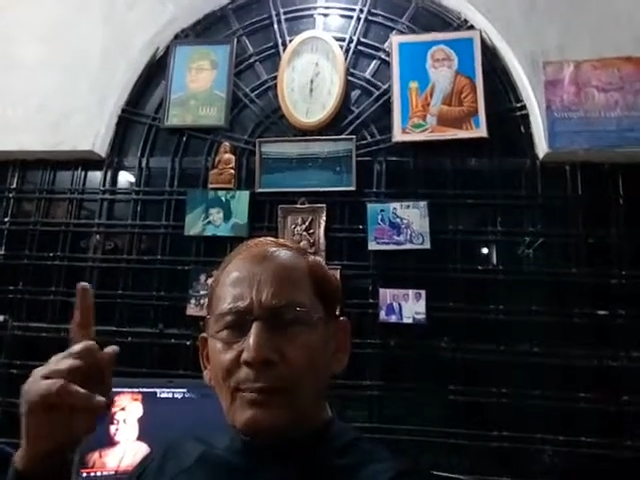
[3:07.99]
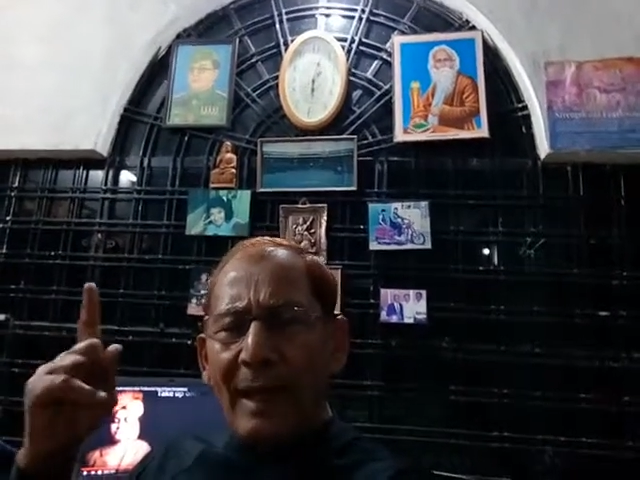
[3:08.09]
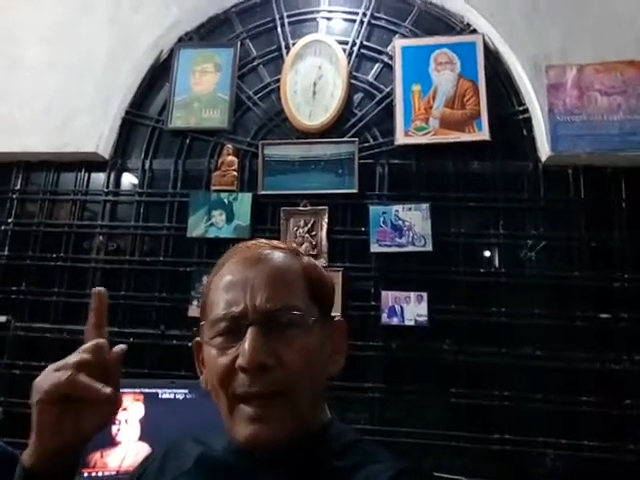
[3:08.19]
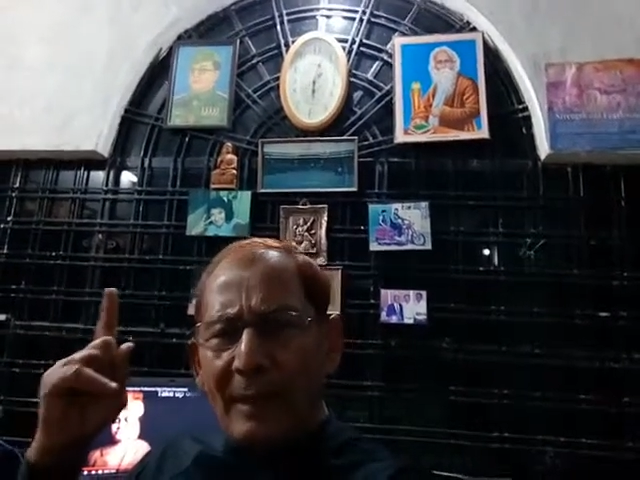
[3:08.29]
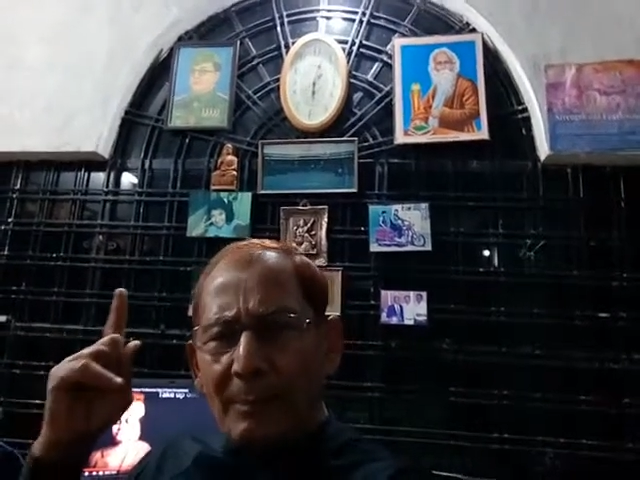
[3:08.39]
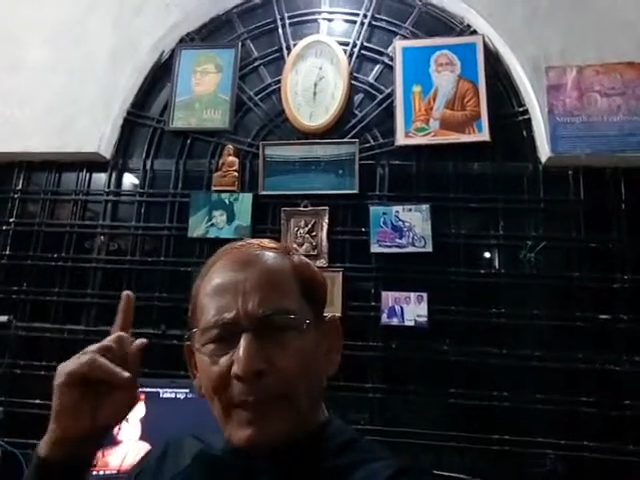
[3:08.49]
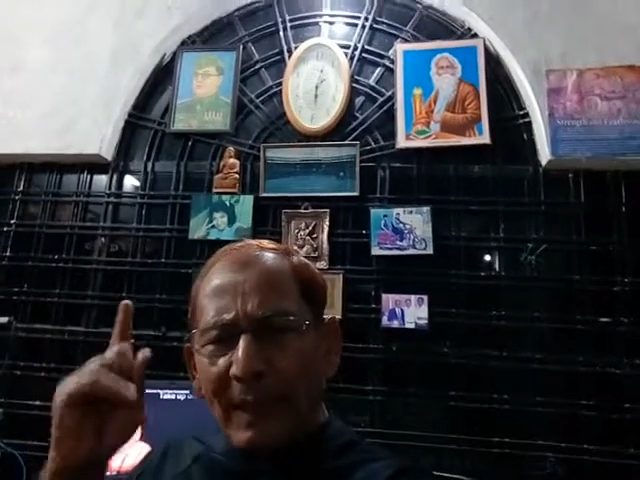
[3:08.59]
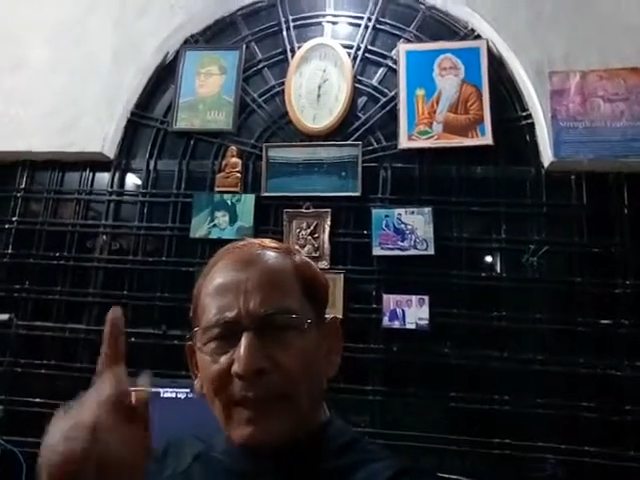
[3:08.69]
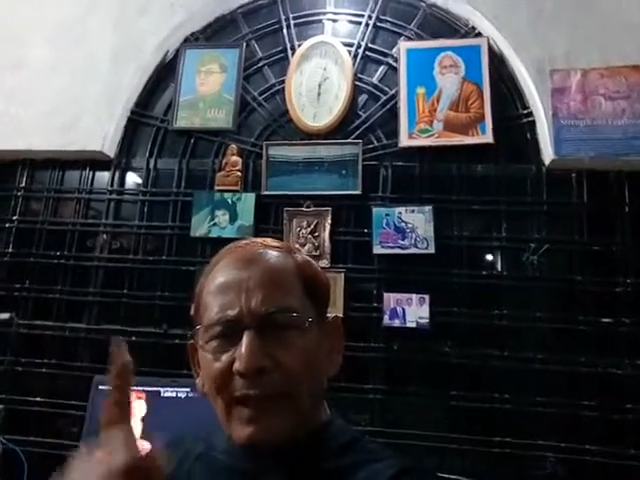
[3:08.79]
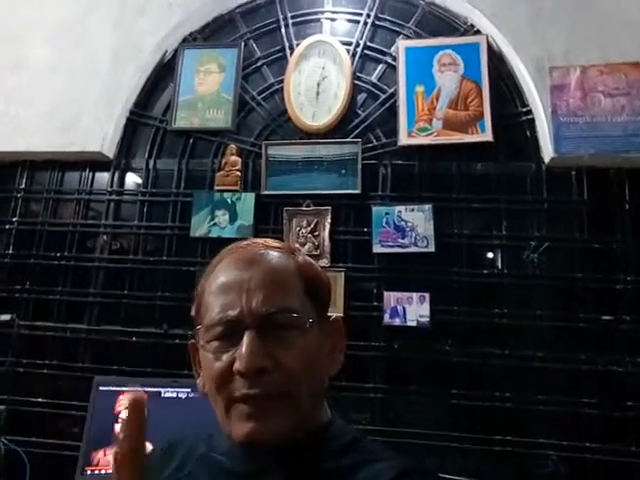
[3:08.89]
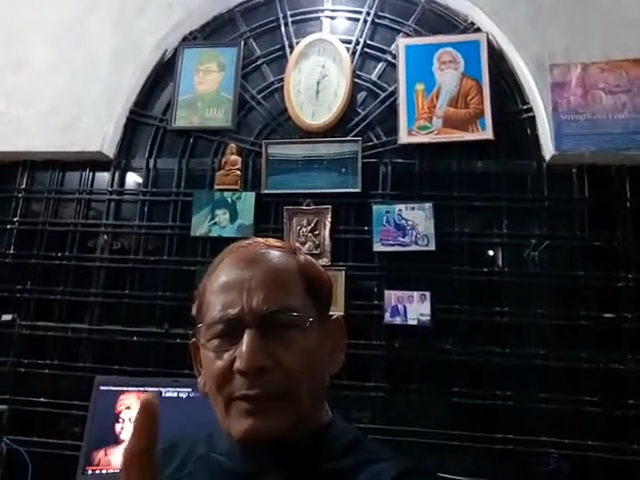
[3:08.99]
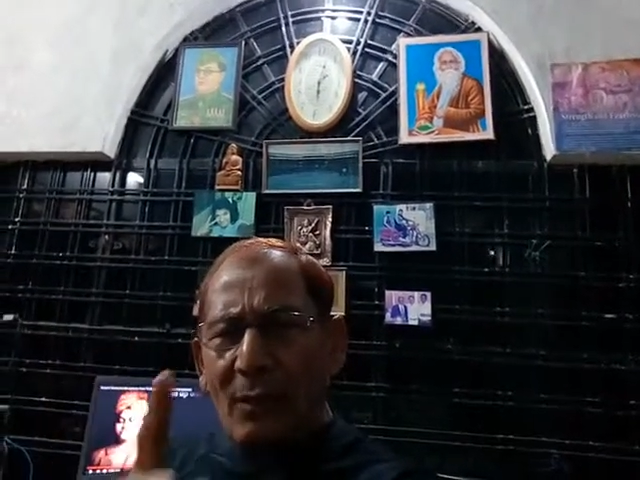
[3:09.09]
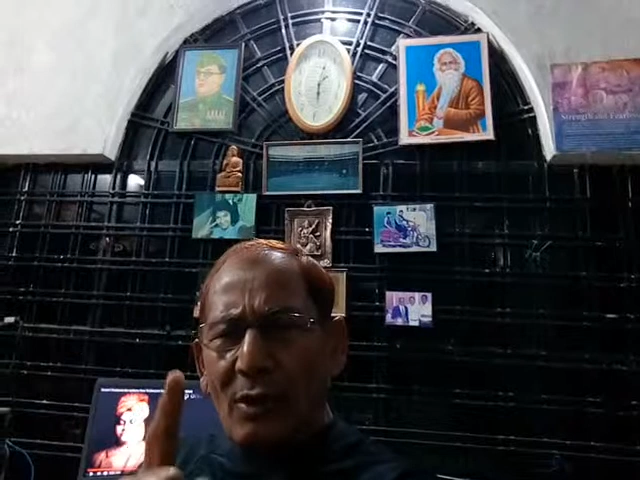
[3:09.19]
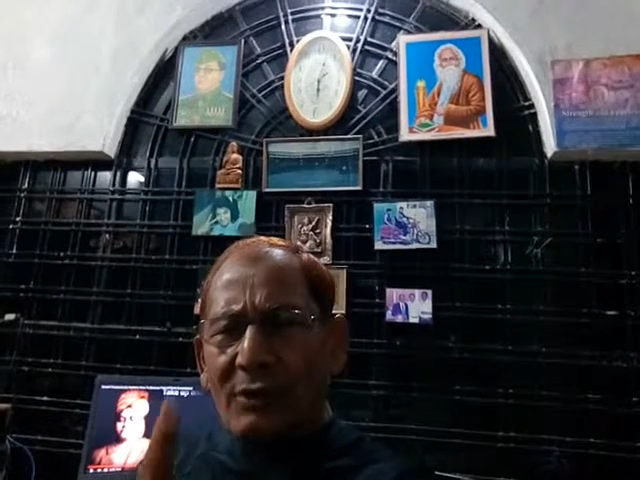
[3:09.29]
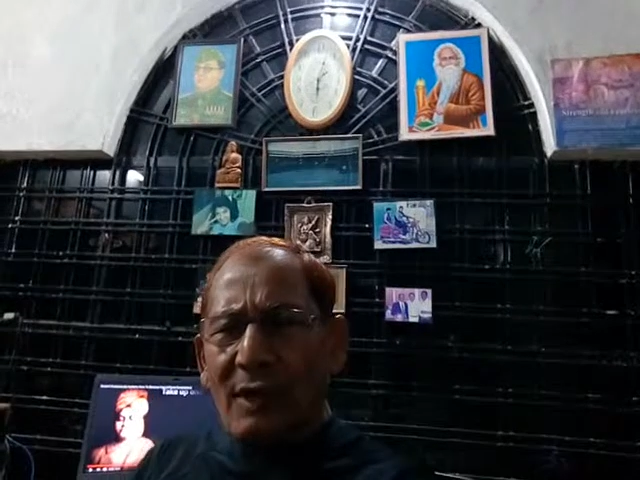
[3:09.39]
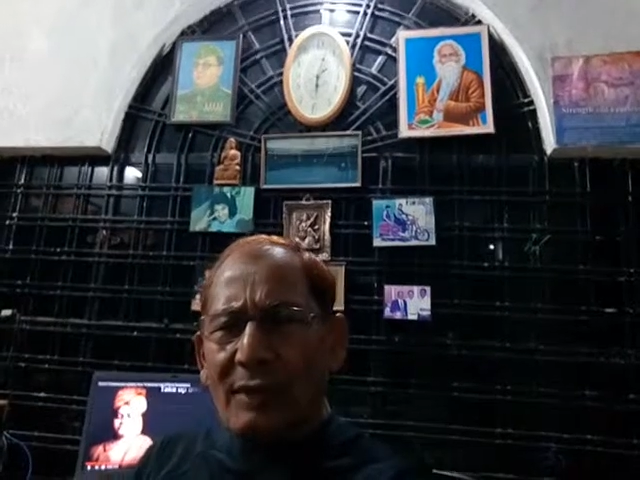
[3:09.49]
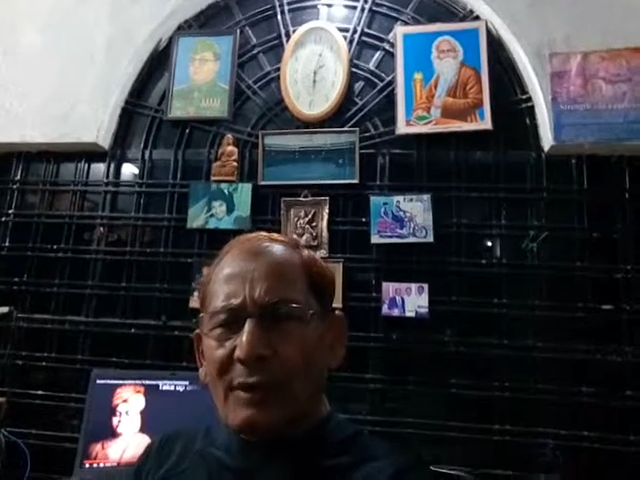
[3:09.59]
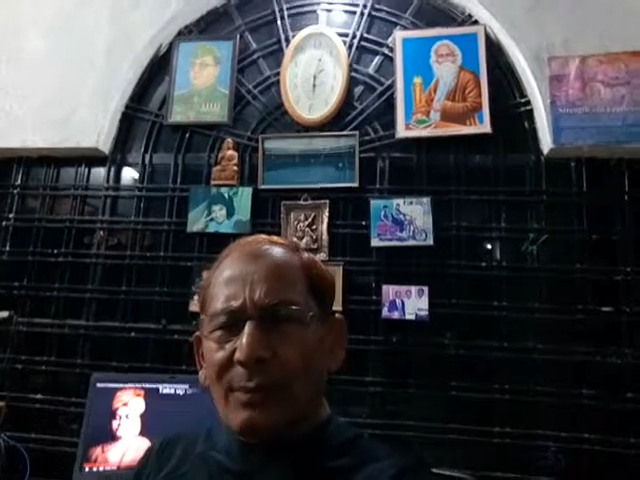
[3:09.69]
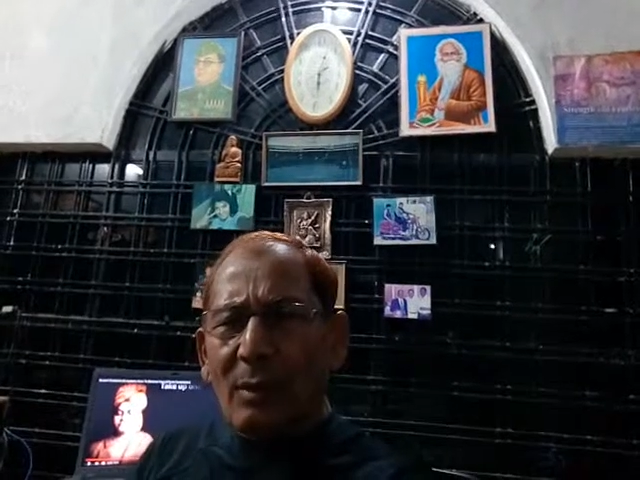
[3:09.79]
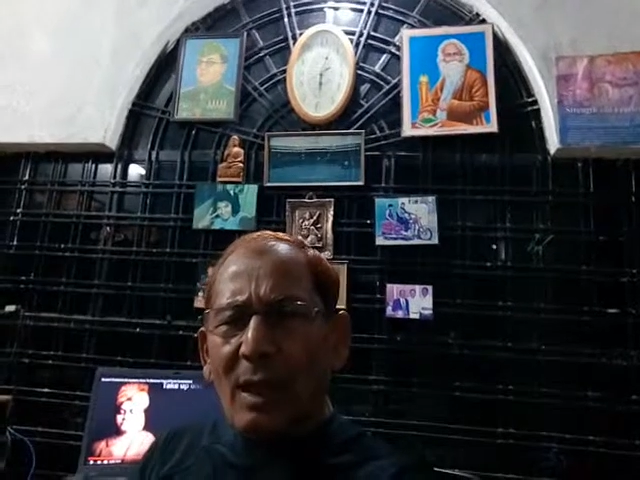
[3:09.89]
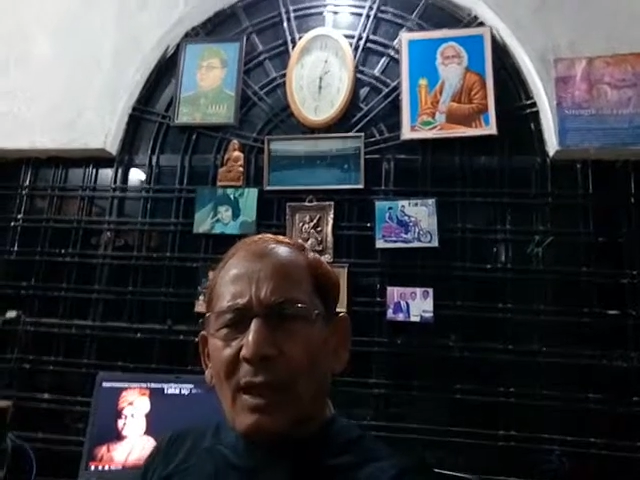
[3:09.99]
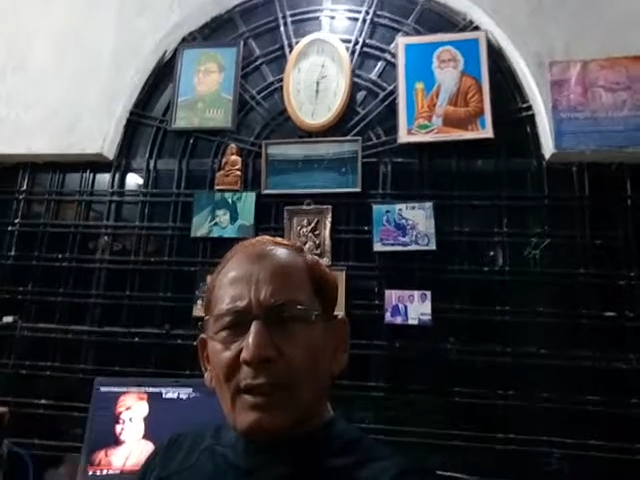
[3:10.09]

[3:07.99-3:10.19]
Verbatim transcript: make millions more successful.